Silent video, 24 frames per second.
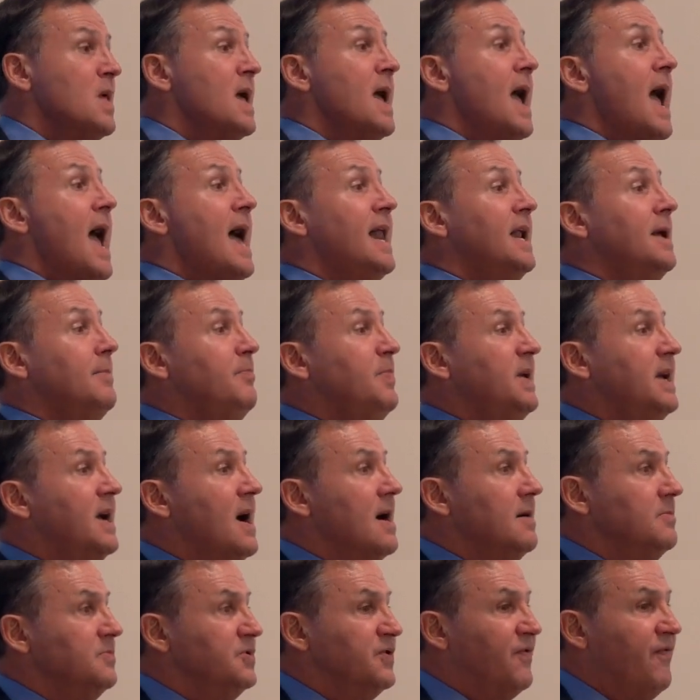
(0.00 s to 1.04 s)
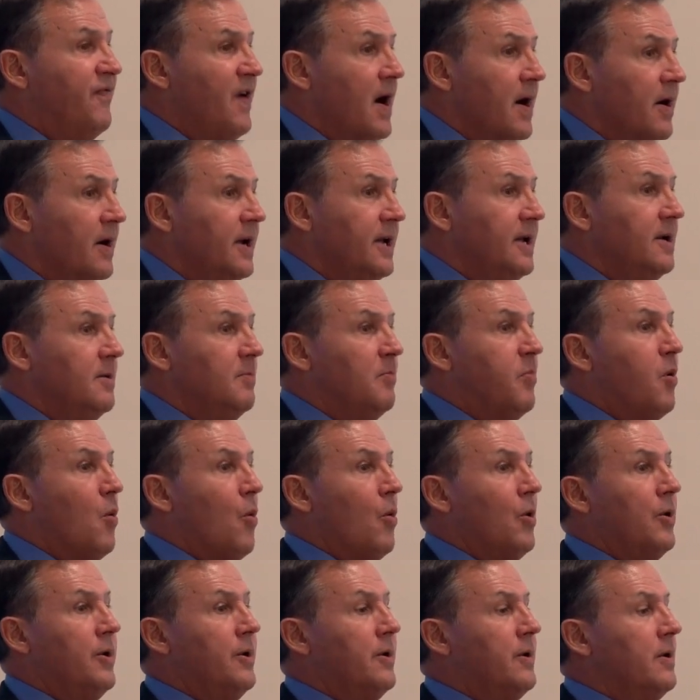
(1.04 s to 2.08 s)
And it becomes very
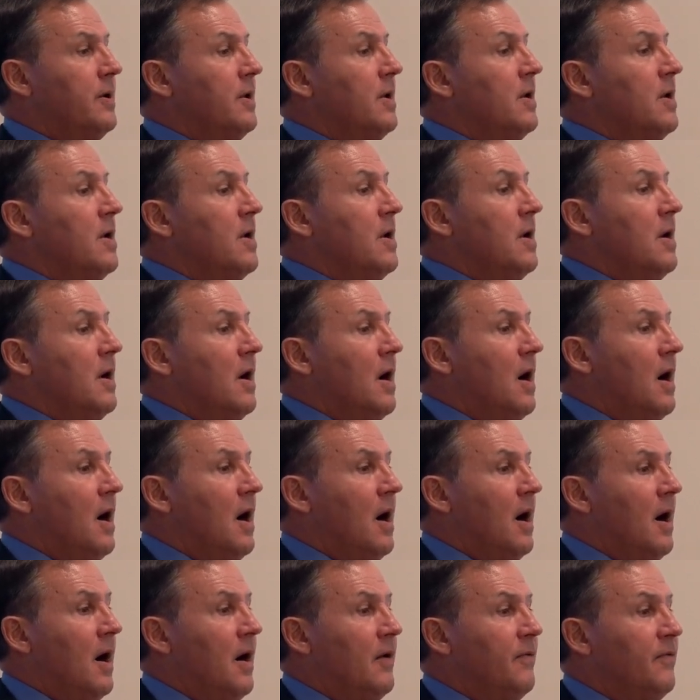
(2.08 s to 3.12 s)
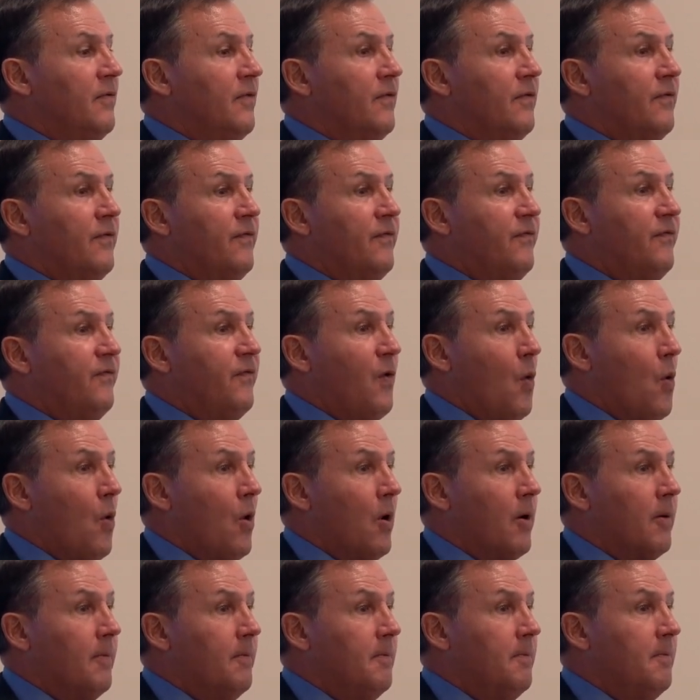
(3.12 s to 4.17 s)
important
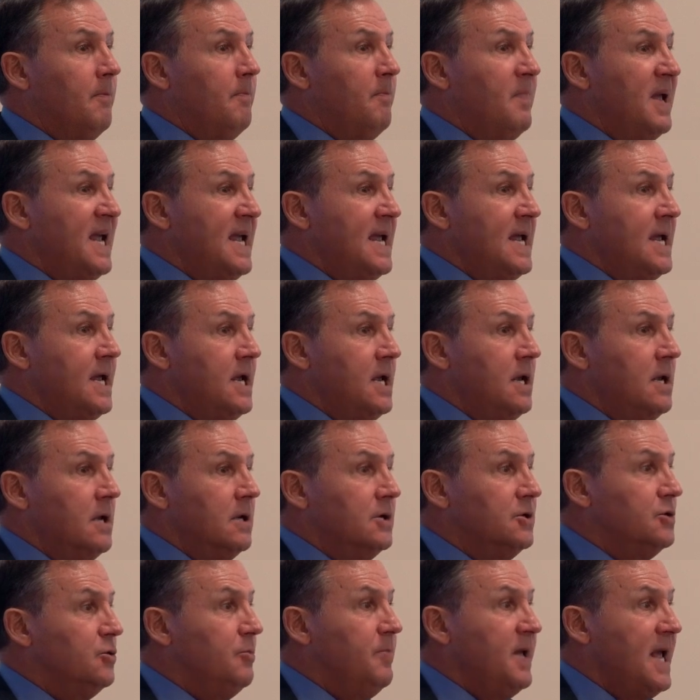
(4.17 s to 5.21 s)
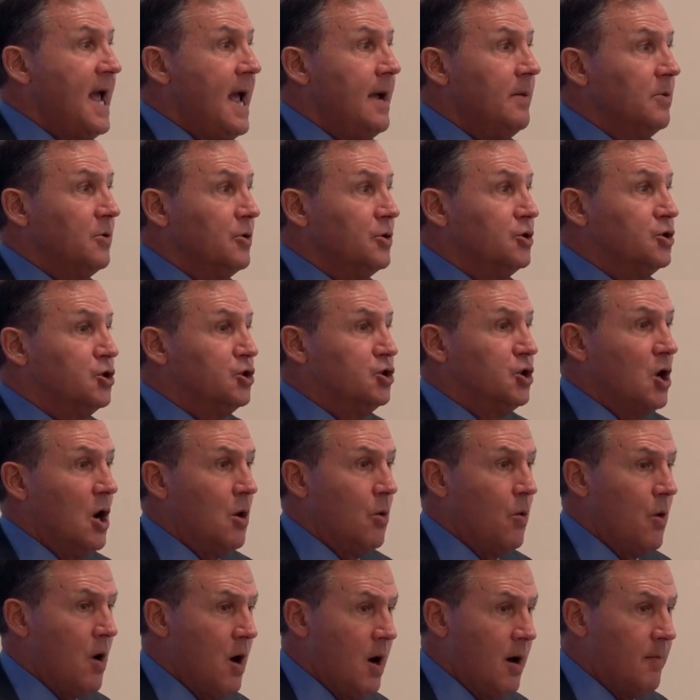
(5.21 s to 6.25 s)
for me to be able to
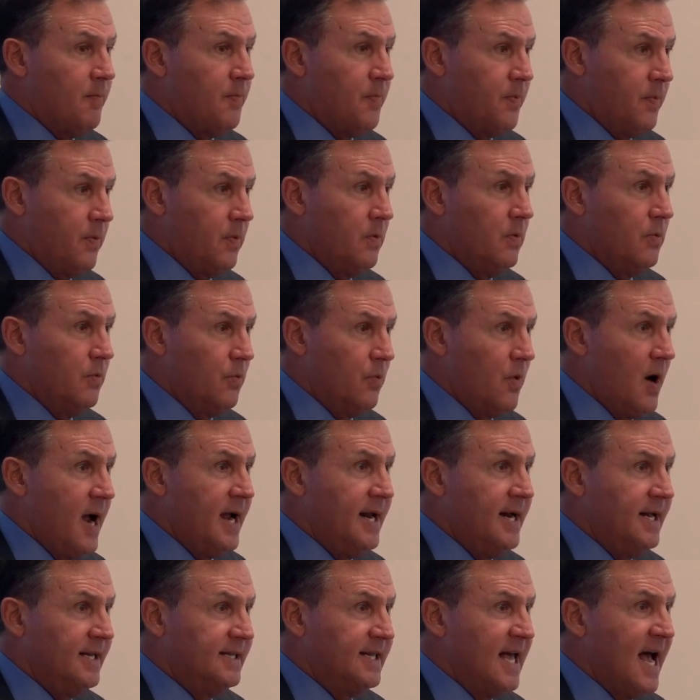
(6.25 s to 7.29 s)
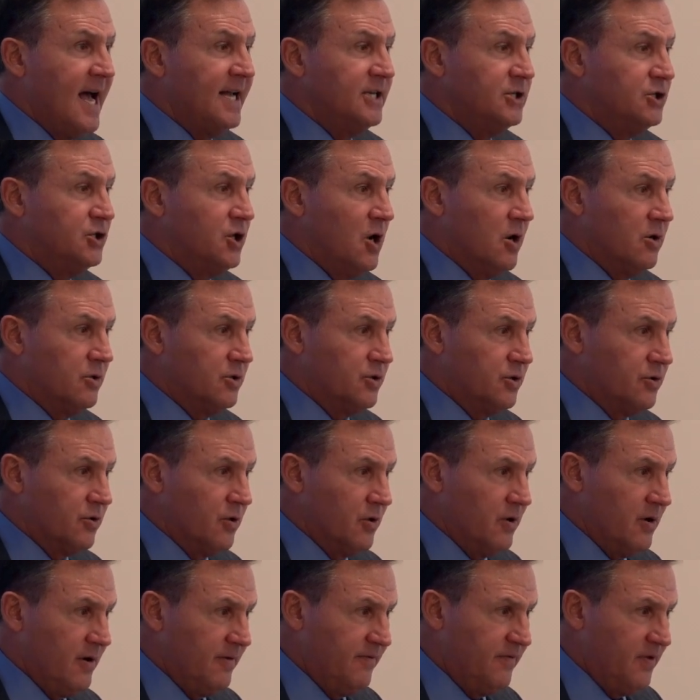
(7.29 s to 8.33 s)
show up right at that
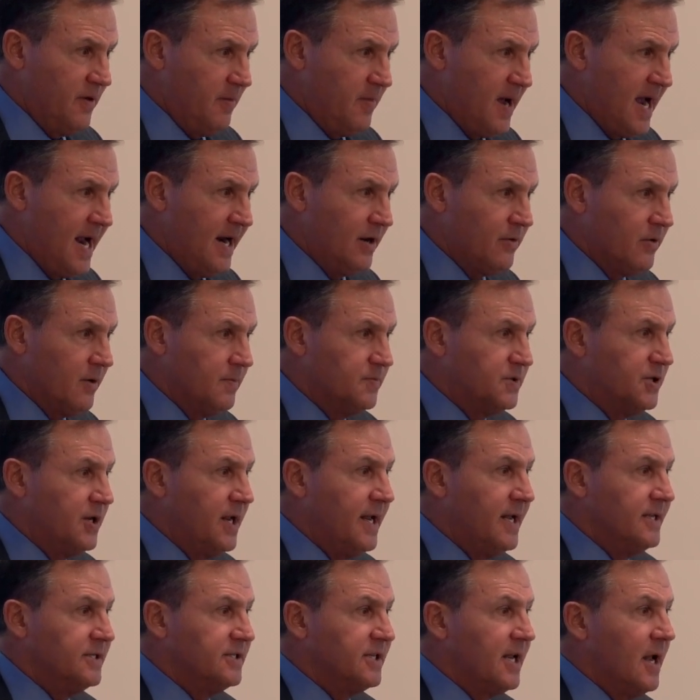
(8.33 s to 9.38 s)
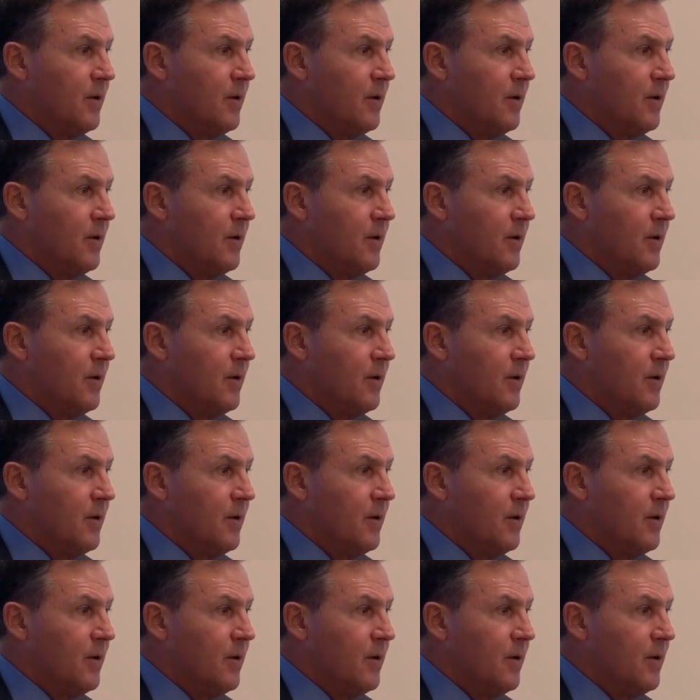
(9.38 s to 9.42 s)
juncture of the bankruptcy and say,